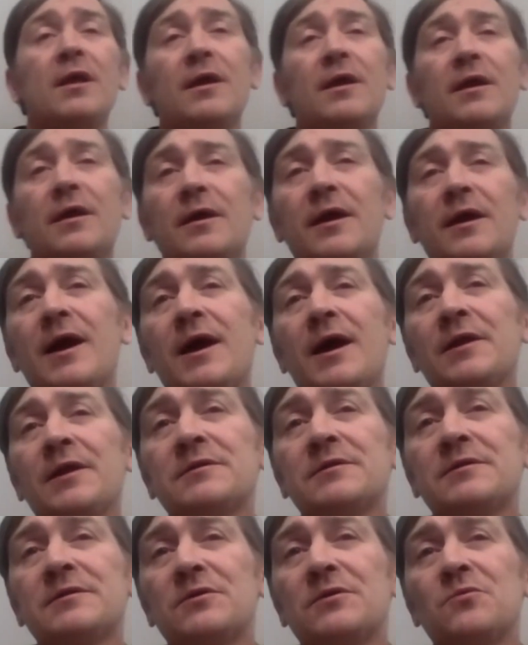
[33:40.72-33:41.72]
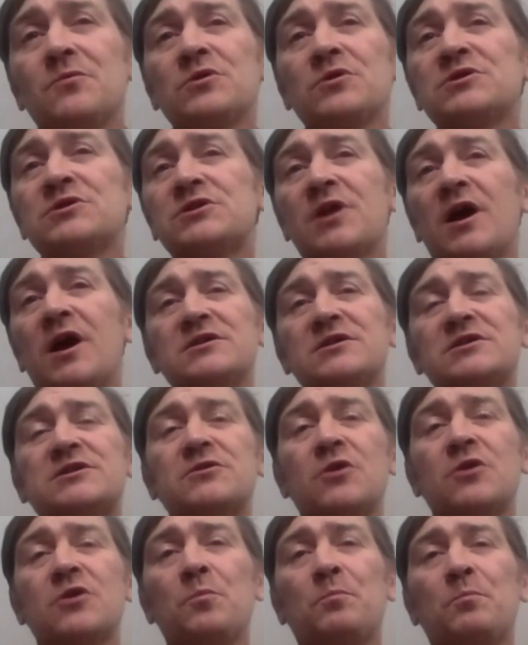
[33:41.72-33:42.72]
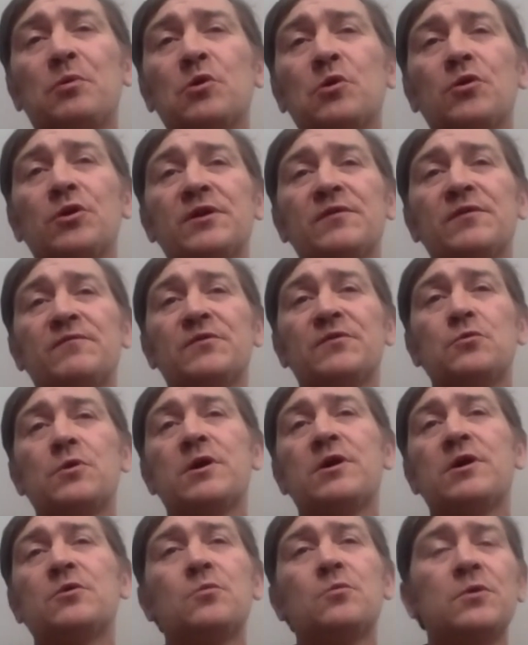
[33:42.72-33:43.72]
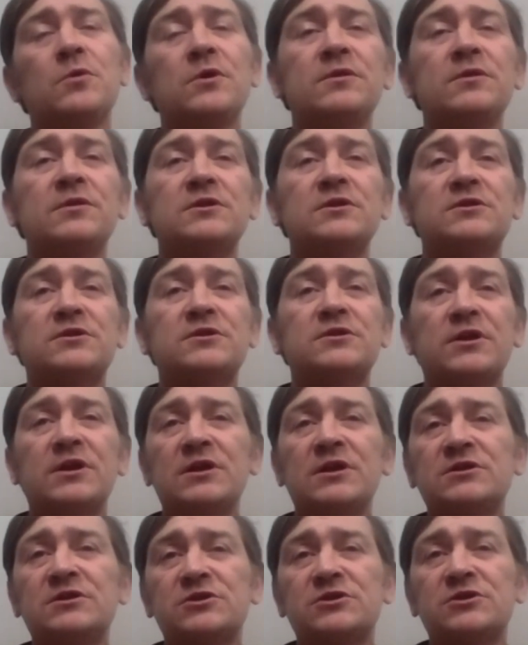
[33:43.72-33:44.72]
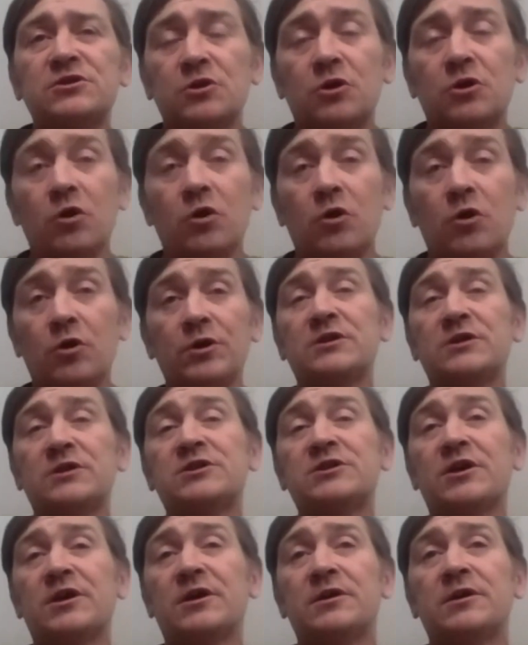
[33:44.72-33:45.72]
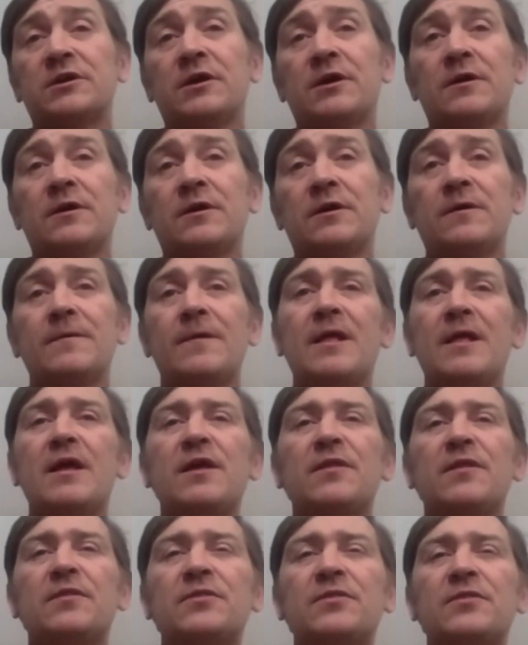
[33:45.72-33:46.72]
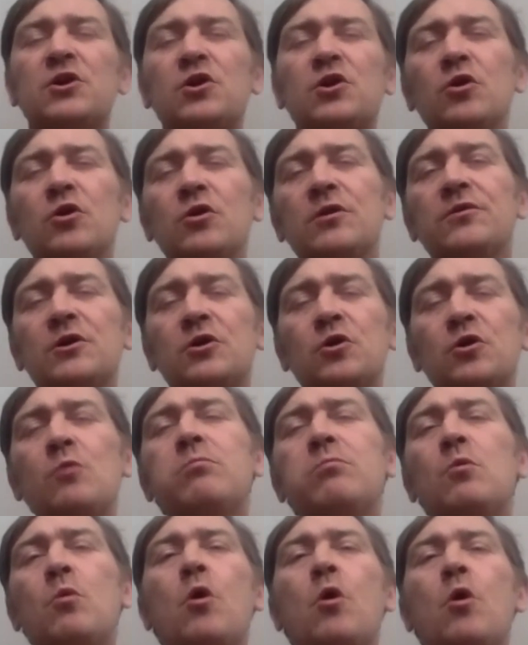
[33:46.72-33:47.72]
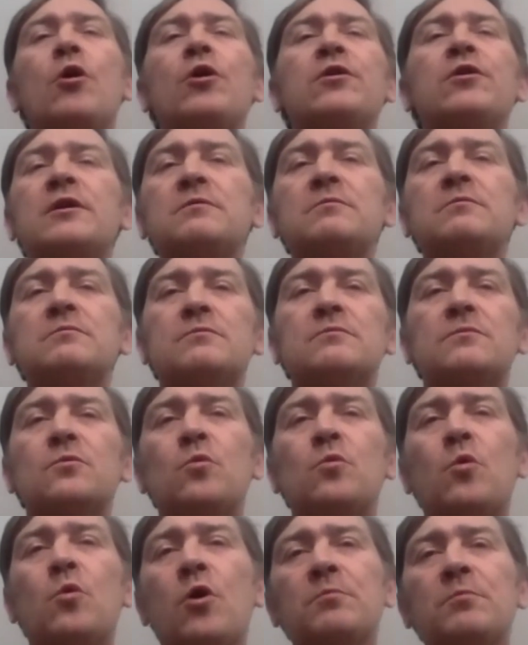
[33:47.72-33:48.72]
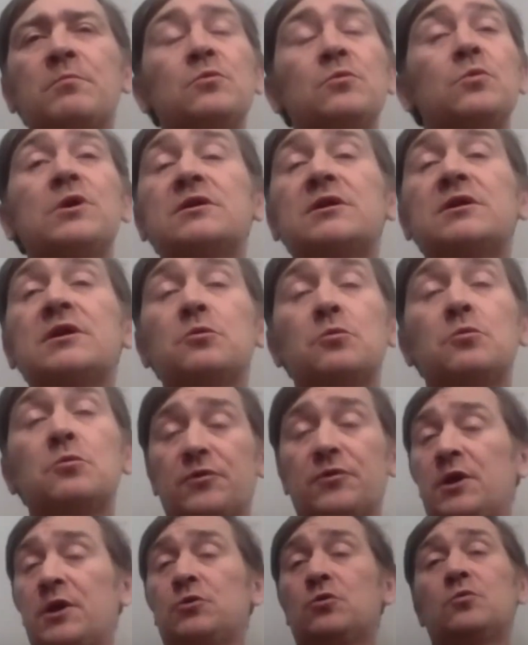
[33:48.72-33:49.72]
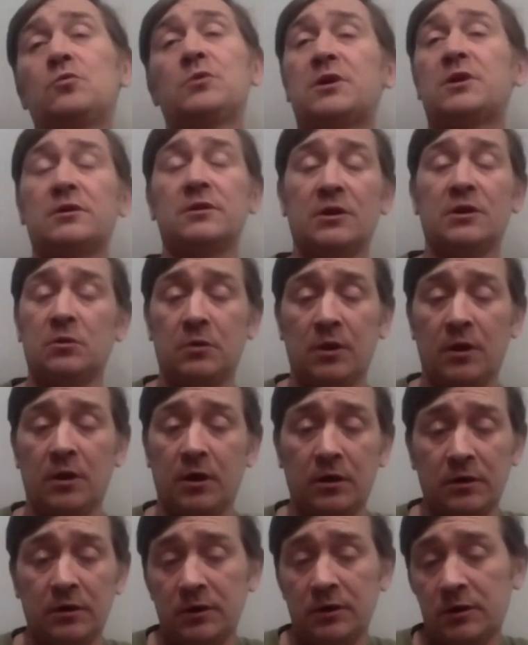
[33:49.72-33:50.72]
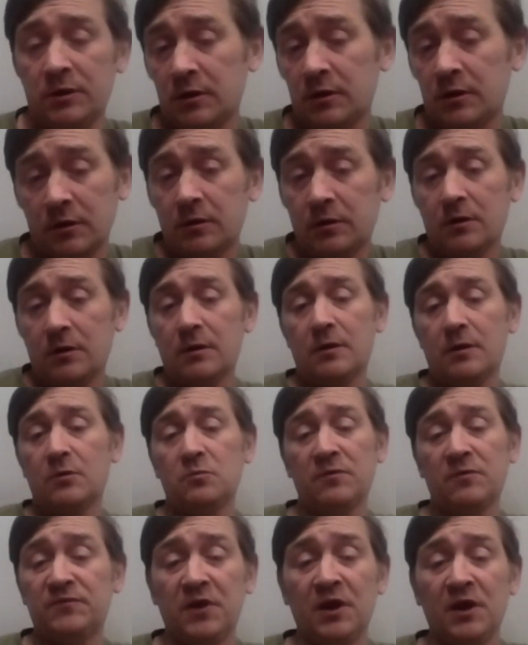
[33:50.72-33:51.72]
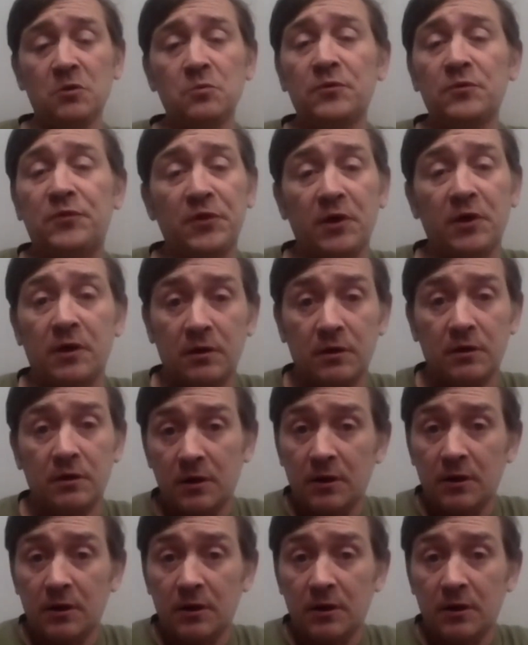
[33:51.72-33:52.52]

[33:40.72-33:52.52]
and once that's all polluted everywhere, and when the trees are gone, that's it. Yeah, the gl- the global warming warming we can deal with. I know we can deal with that. Yeah, we've dealt with that